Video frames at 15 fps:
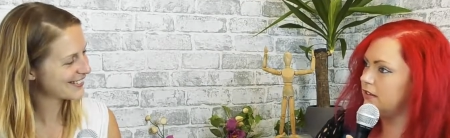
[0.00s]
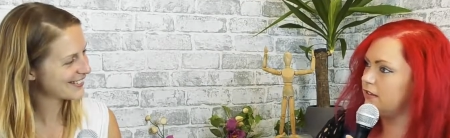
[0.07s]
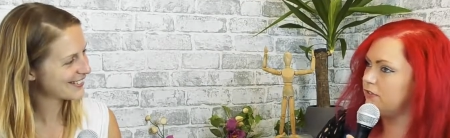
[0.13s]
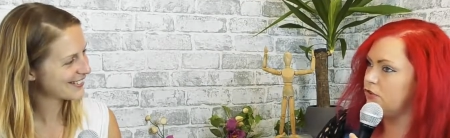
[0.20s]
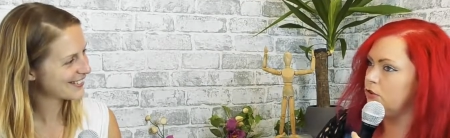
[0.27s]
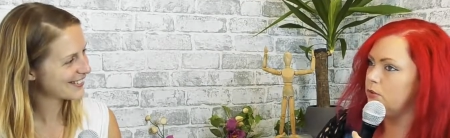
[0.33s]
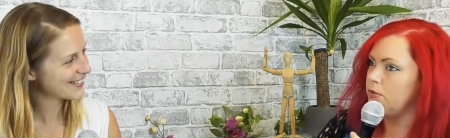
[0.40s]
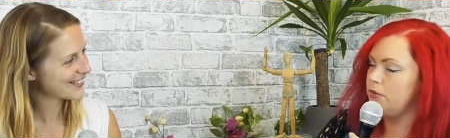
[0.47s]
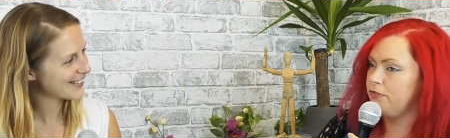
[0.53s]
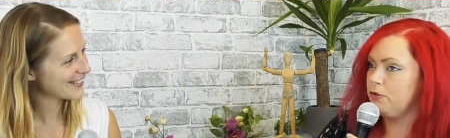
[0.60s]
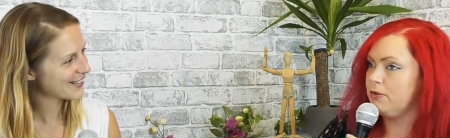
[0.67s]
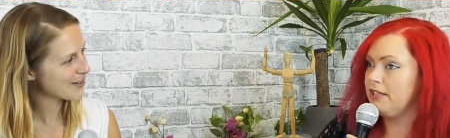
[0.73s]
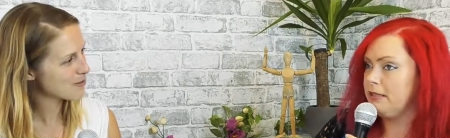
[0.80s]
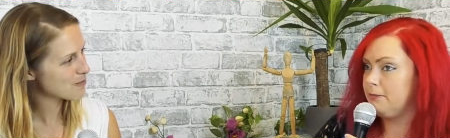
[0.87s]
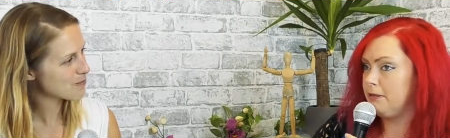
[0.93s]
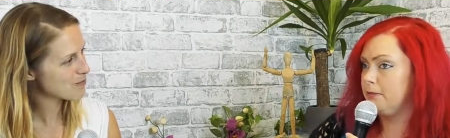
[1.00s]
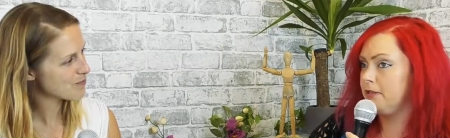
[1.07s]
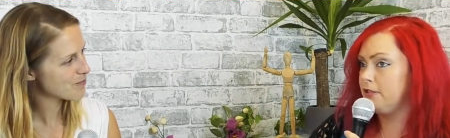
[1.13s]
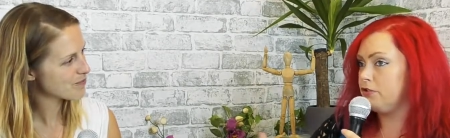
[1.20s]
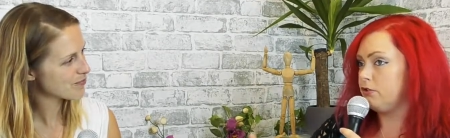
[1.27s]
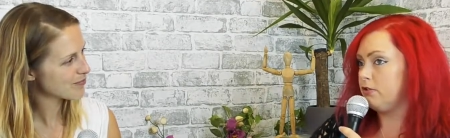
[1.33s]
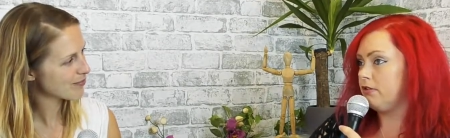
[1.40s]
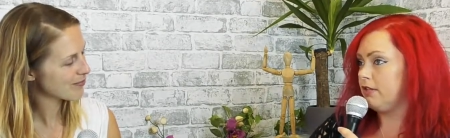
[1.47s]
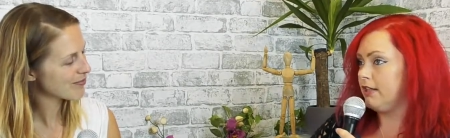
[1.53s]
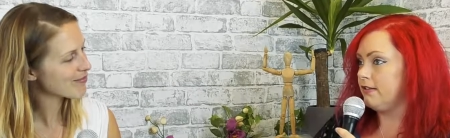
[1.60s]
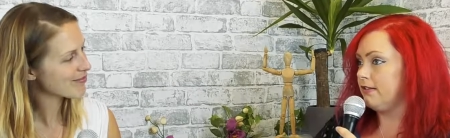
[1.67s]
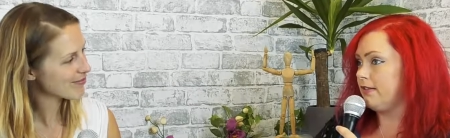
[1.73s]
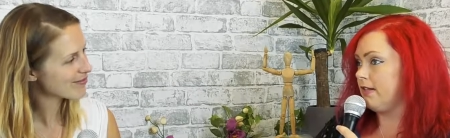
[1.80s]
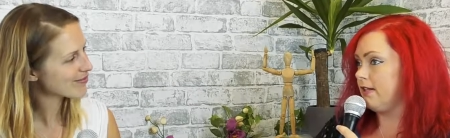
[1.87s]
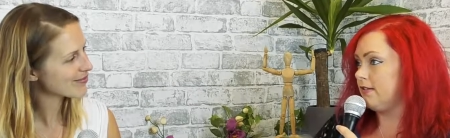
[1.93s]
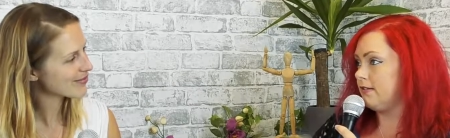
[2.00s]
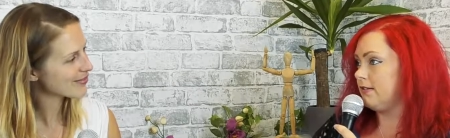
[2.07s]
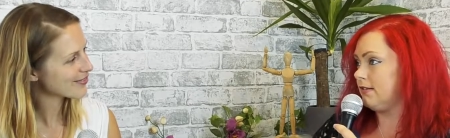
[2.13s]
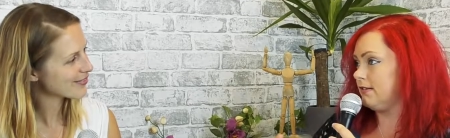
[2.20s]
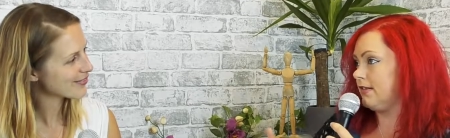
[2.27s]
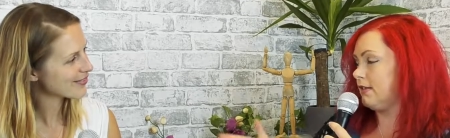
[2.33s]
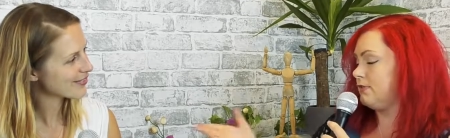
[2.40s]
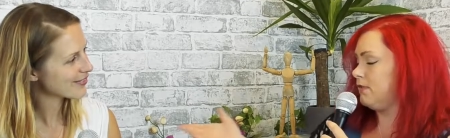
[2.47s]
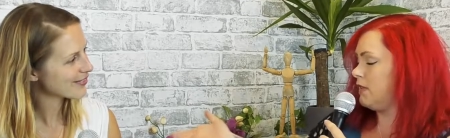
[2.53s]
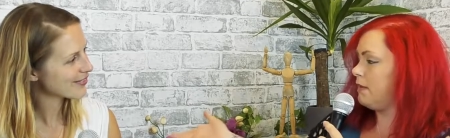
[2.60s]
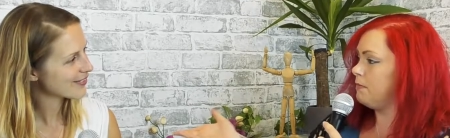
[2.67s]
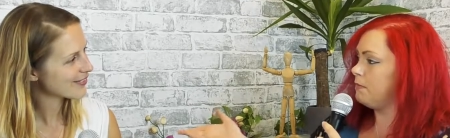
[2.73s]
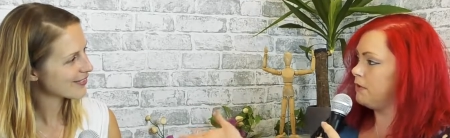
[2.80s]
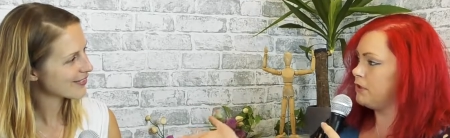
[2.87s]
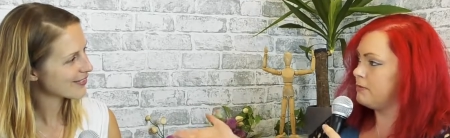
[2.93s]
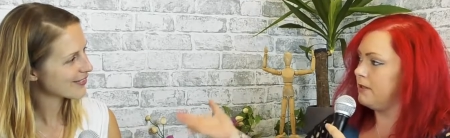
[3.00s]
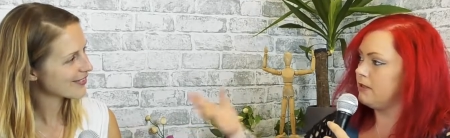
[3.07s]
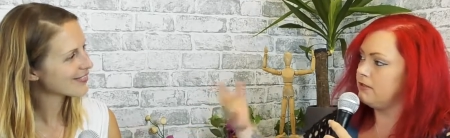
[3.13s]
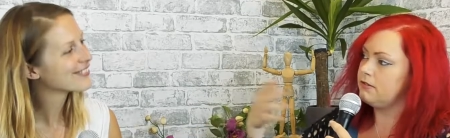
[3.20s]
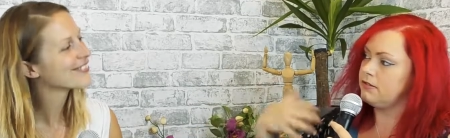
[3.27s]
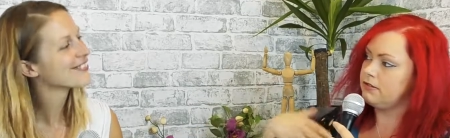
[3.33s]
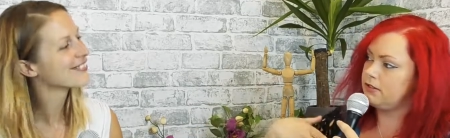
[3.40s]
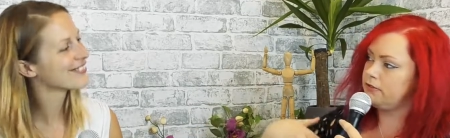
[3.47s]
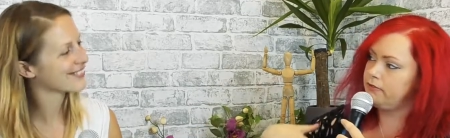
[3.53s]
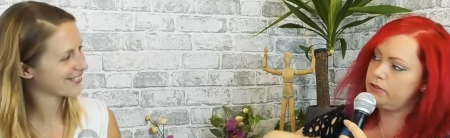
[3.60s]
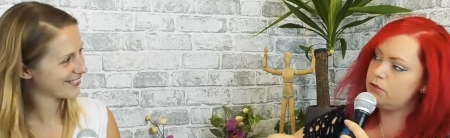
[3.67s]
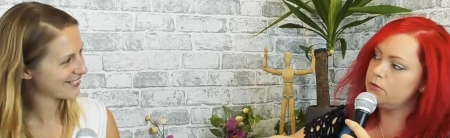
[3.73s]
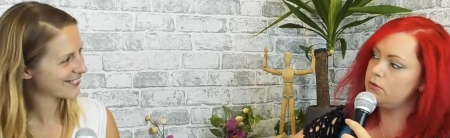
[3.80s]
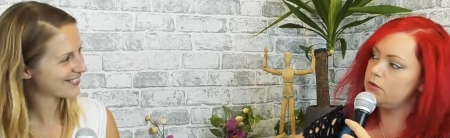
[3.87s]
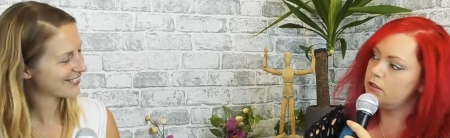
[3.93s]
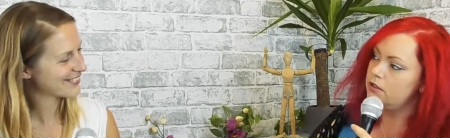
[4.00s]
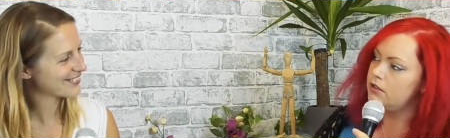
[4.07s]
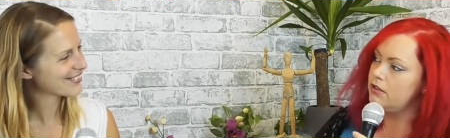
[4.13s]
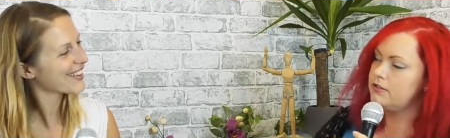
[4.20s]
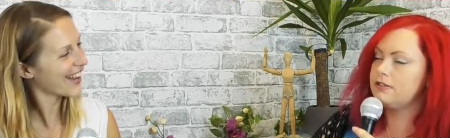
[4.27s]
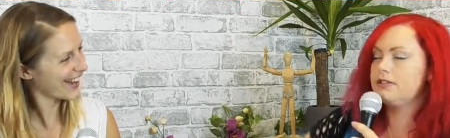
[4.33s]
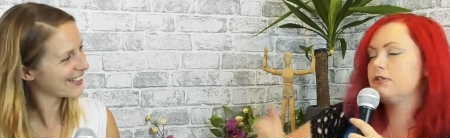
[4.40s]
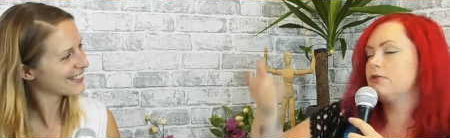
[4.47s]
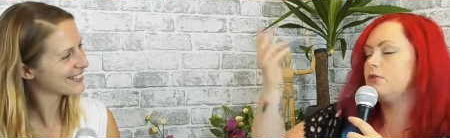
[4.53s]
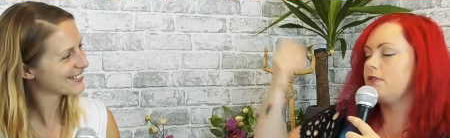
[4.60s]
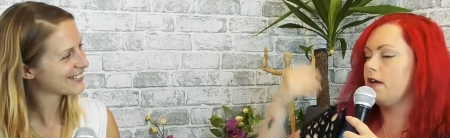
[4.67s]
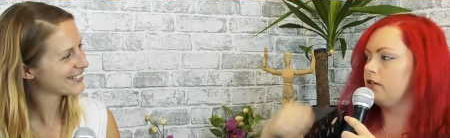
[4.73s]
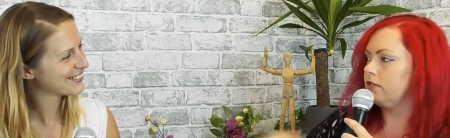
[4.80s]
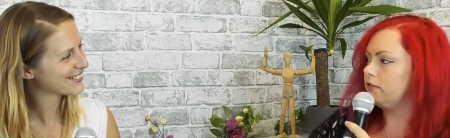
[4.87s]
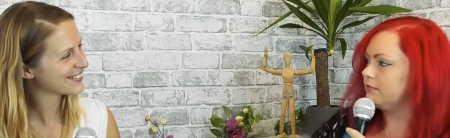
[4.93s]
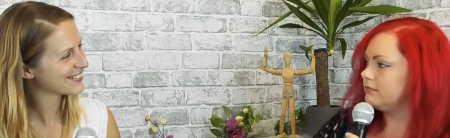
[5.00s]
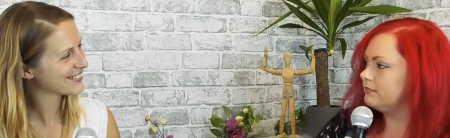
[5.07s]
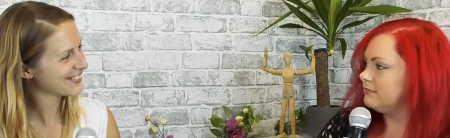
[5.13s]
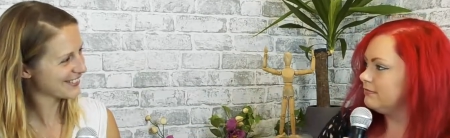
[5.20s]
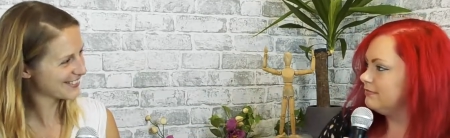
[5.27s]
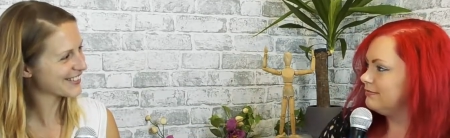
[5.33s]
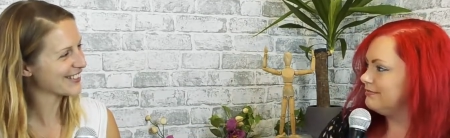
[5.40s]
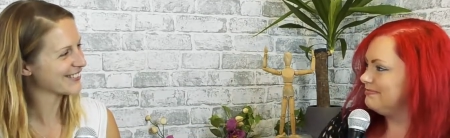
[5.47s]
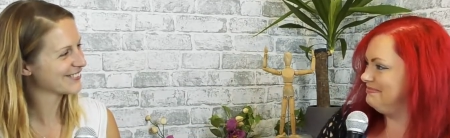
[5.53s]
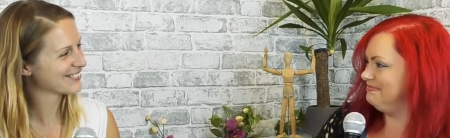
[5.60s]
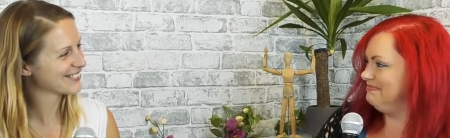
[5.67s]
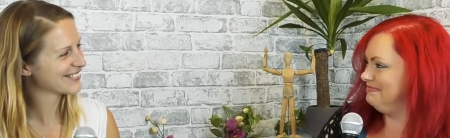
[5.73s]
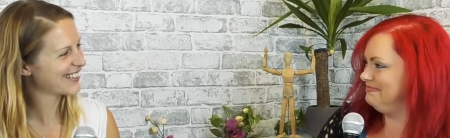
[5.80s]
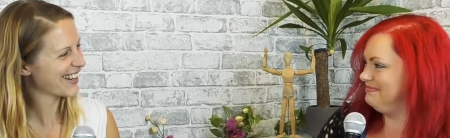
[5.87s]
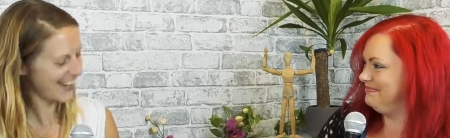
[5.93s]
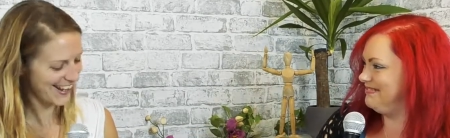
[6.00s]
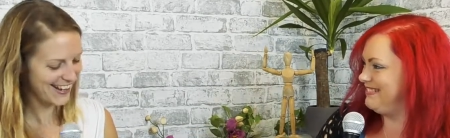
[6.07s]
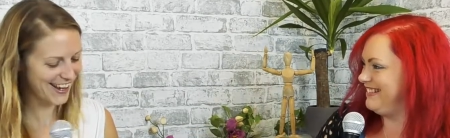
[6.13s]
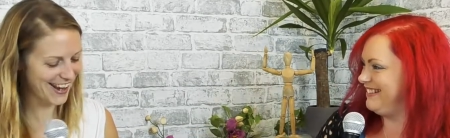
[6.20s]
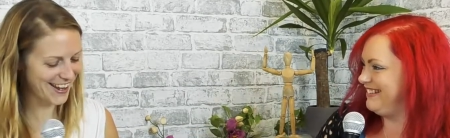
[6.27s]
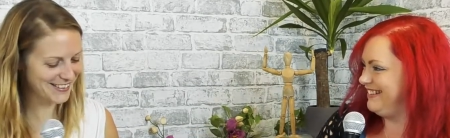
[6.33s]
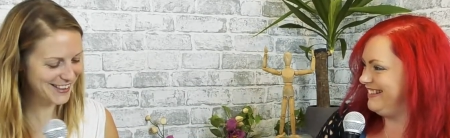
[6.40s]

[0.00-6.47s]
Speaker 1: if you if you lead people into good things, then it's success for them, which makes success for you. Success all around. Awesome.
Speaker 2: I like it.